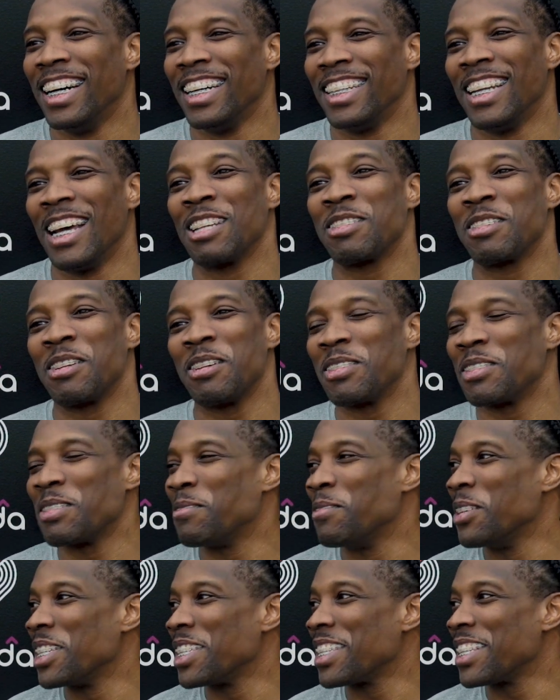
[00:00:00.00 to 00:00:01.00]
That's what I was.
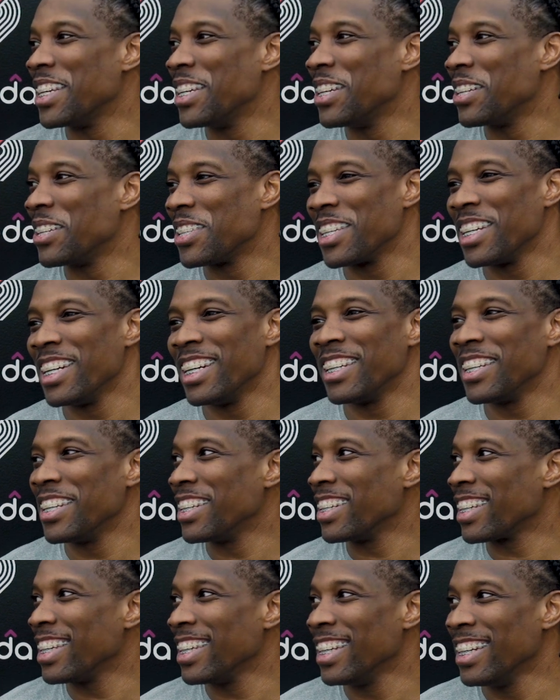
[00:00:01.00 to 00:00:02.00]
But still,
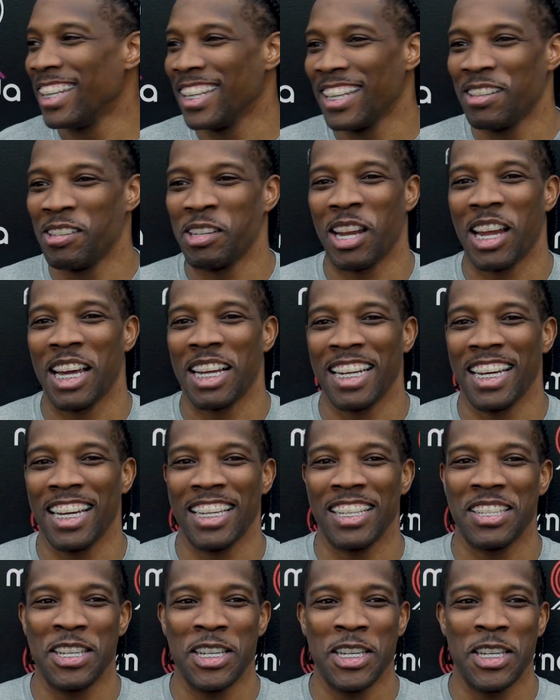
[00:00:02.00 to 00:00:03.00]
Keon was like
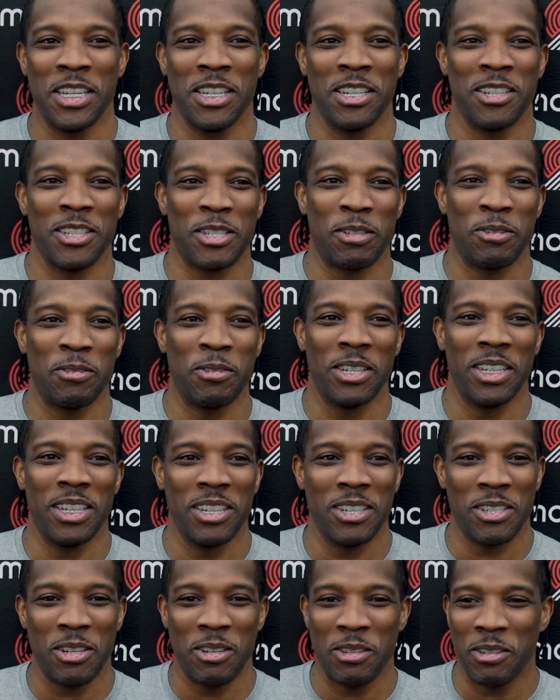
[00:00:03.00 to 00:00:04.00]
19 years, 20
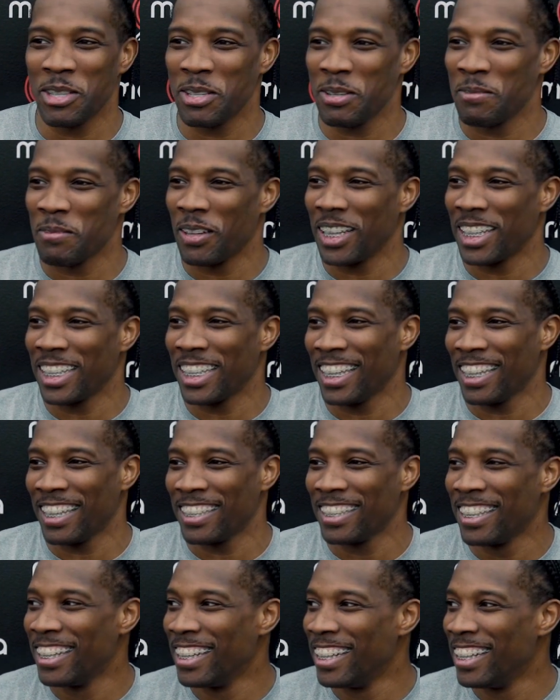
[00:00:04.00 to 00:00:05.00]
years old, or something like that.
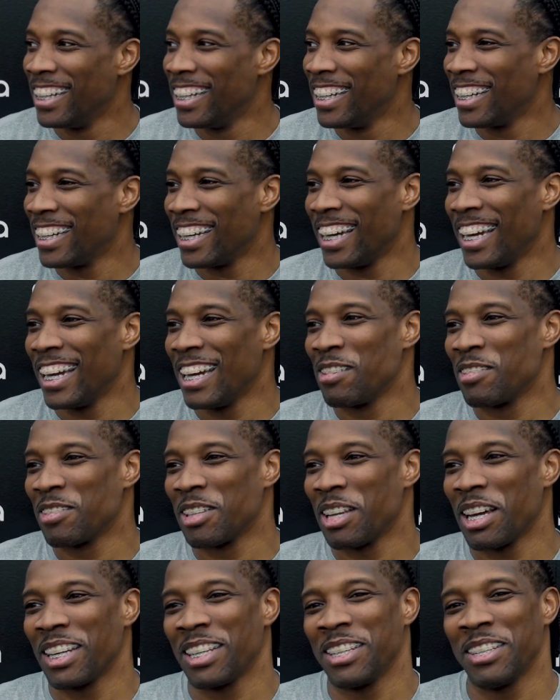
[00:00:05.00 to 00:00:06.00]
And he was
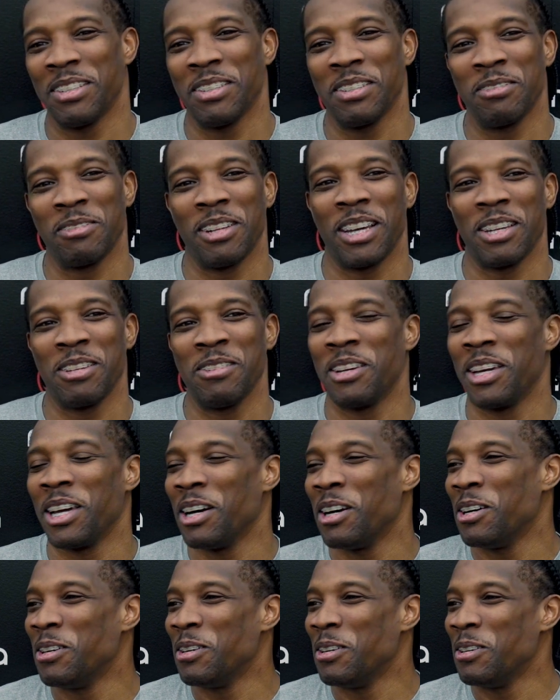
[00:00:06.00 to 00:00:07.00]
like, he was like, you
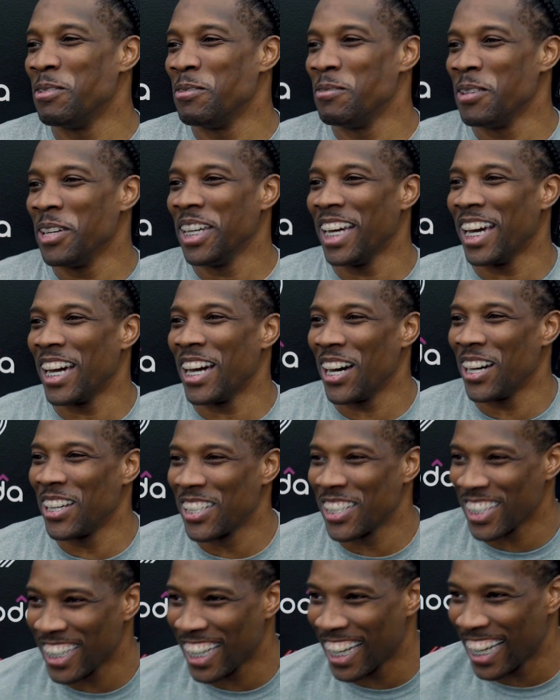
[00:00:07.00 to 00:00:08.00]
get old, man. I
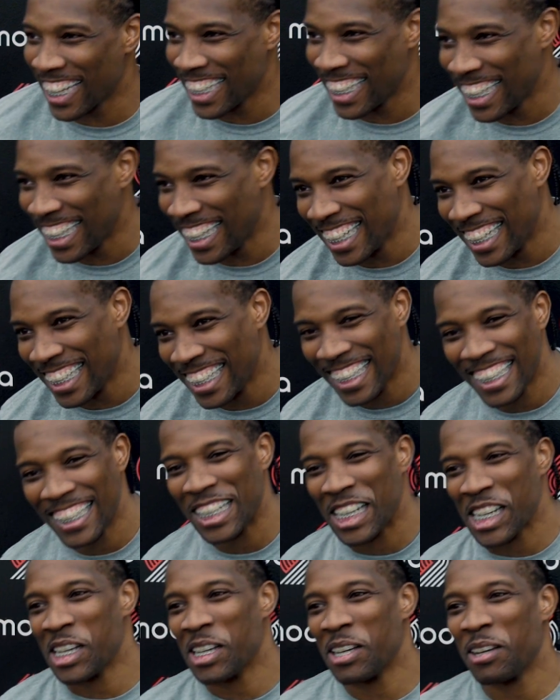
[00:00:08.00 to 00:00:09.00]
was like, yeah. What was
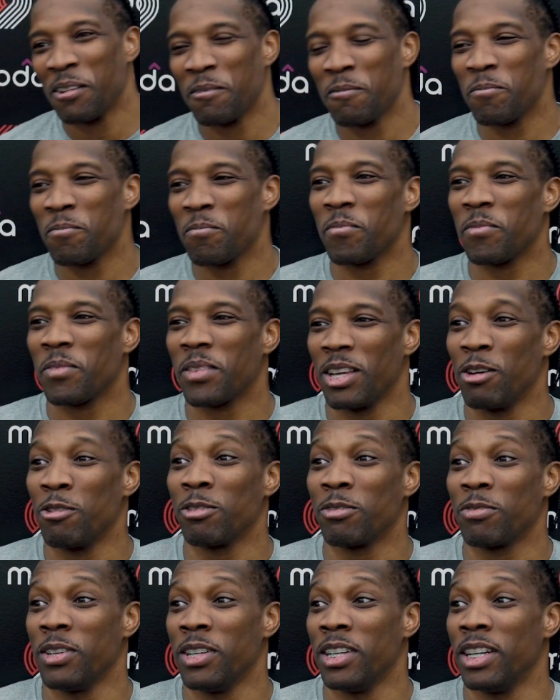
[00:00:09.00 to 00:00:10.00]
it like playing with It
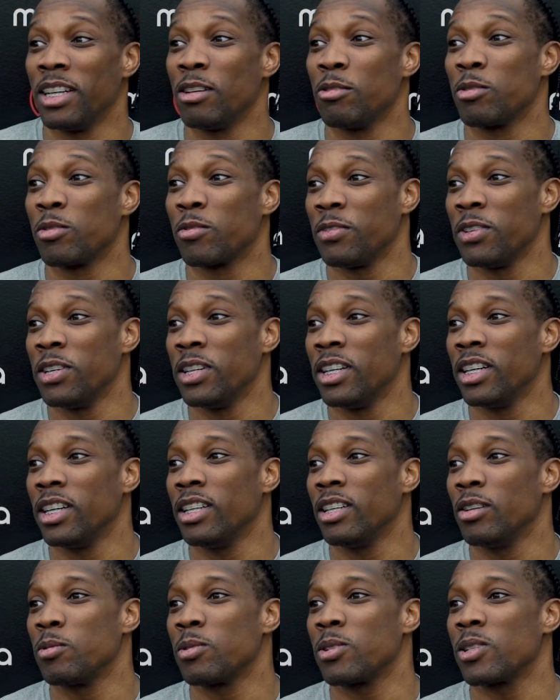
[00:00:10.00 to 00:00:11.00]
was fun. It was
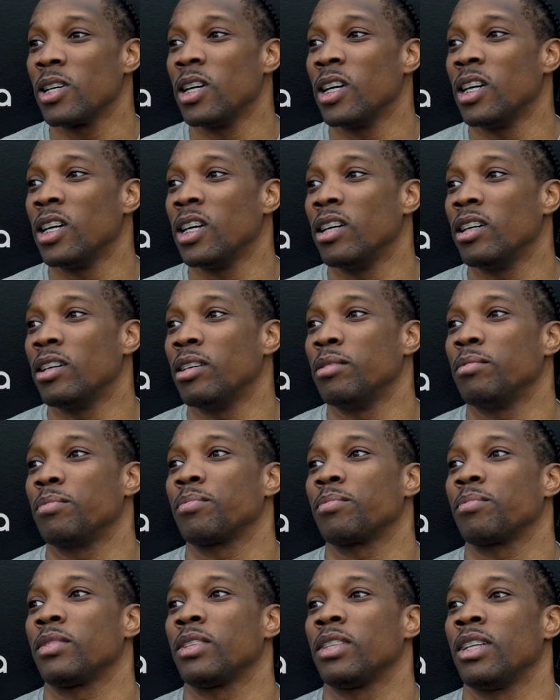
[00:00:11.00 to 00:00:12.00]
fun. It was, uh,
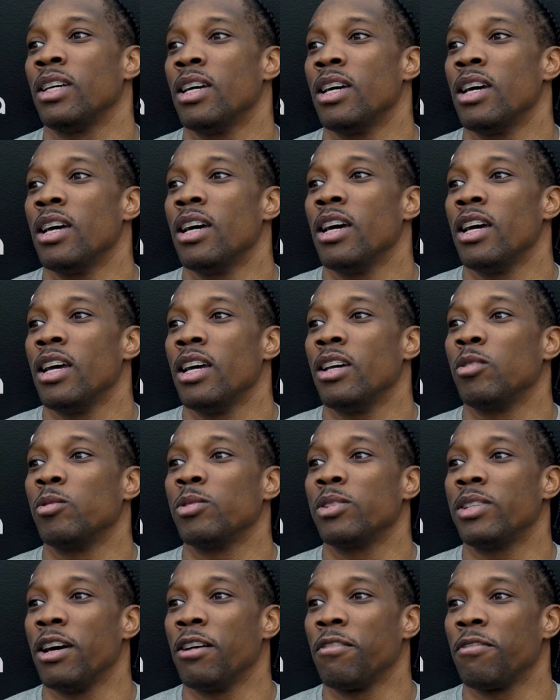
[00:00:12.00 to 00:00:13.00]
it
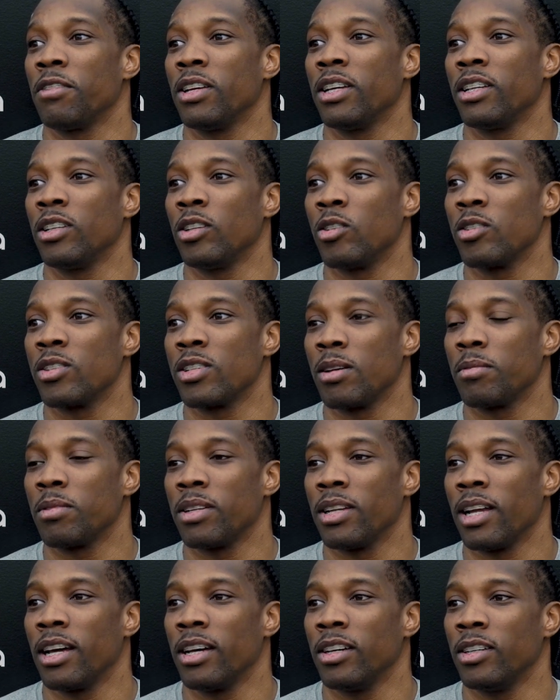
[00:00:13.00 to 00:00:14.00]
was definitely, you know,
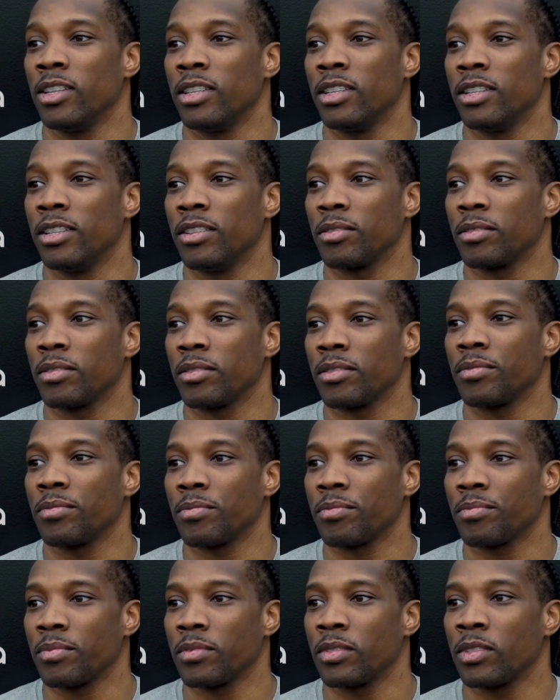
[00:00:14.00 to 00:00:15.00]
something I, uh,
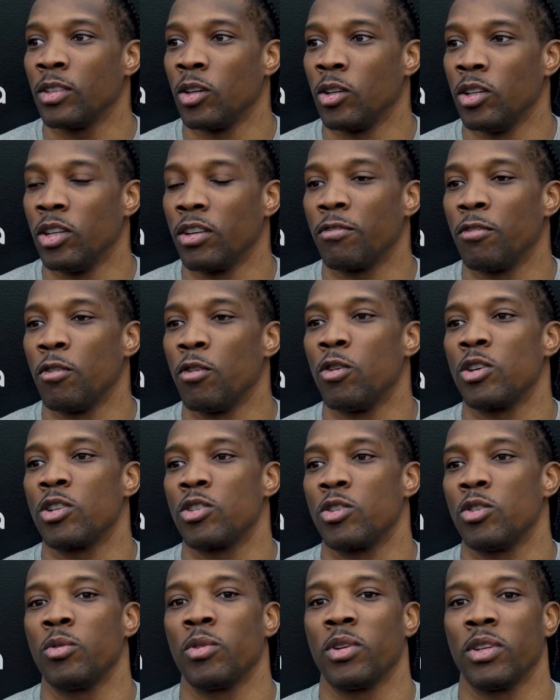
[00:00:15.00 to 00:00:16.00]
you know, look forward
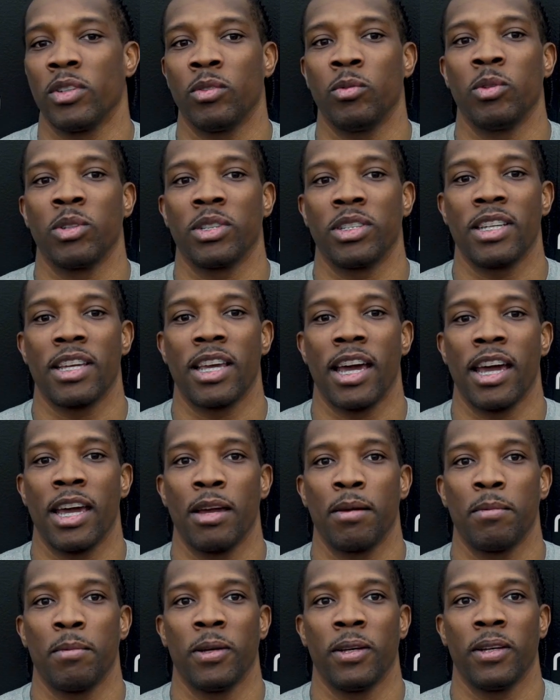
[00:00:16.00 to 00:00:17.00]
to when uh, once he
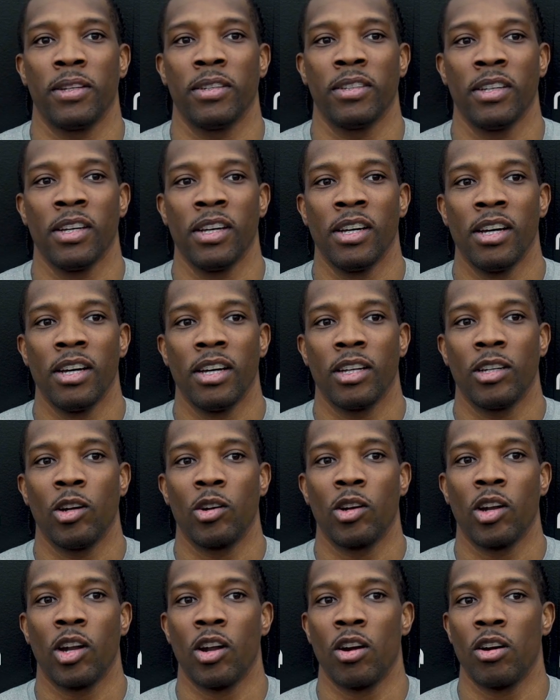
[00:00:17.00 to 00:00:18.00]
came, and you know,
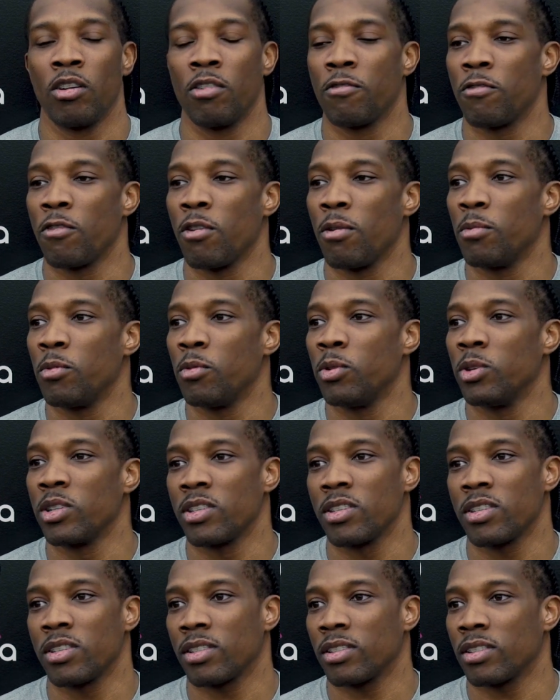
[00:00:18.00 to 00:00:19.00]
to learn from him
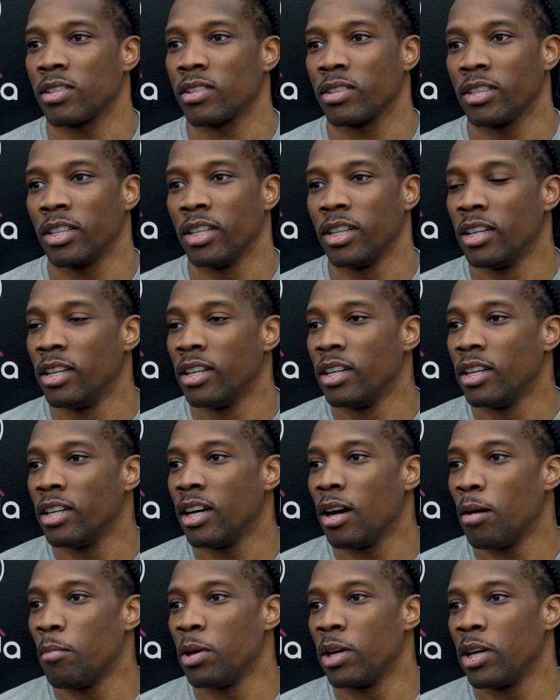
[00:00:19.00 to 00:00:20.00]
was,
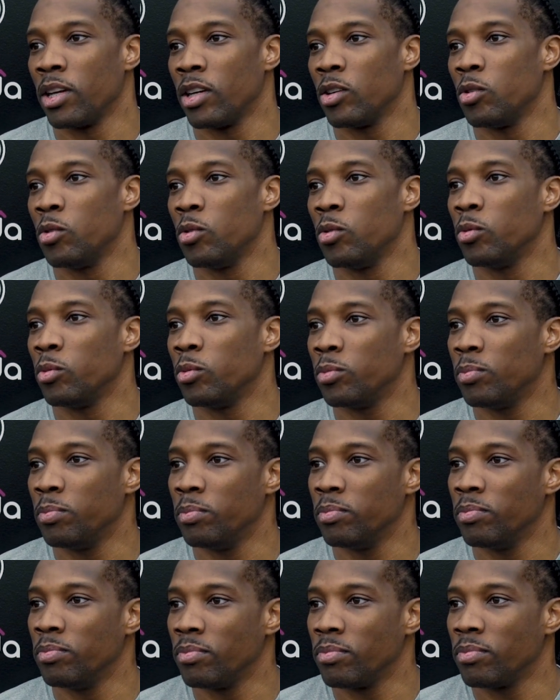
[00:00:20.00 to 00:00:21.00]
I mean, who,
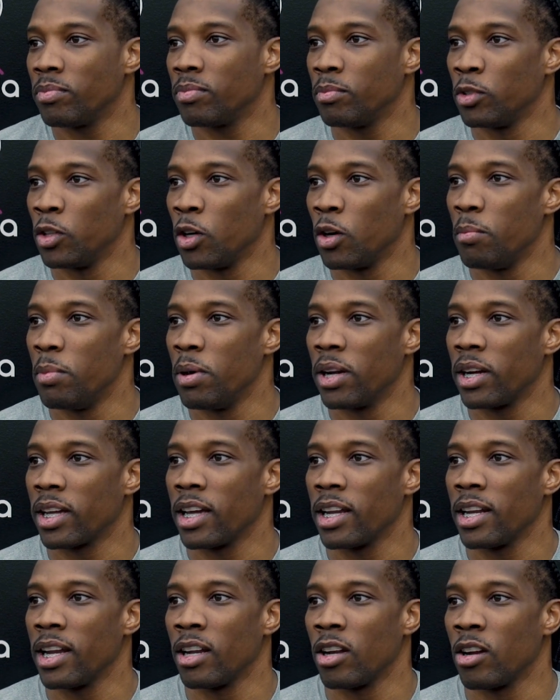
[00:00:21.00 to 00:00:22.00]
you know, better
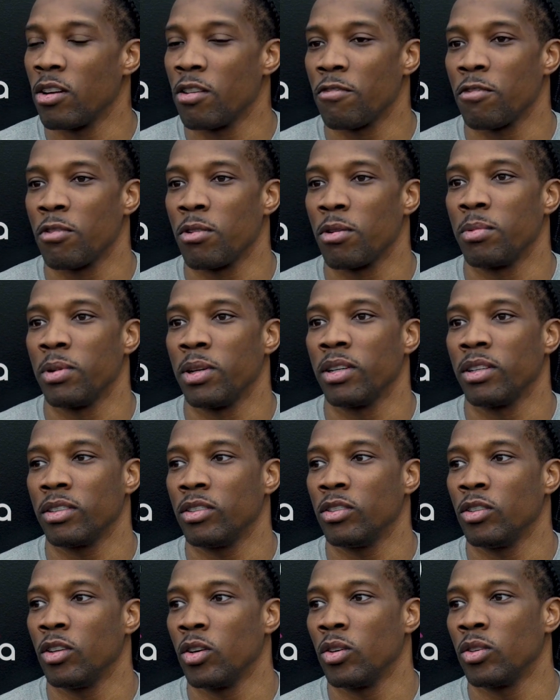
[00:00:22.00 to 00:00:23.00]
can I learn from than
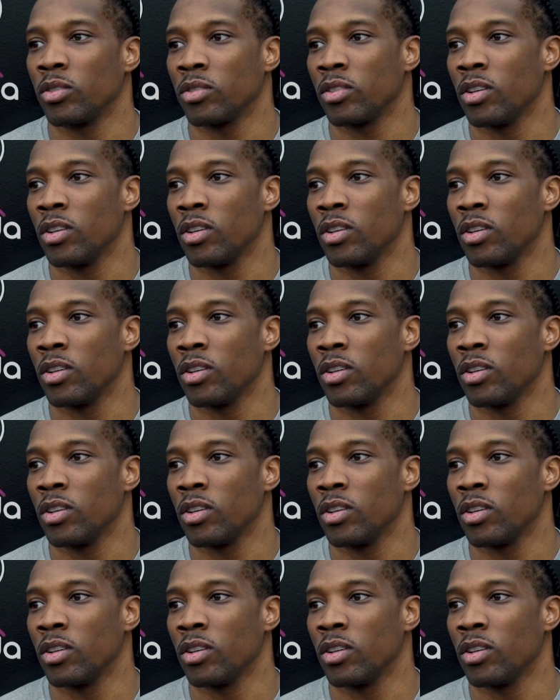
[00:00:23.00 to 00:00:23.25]
you know,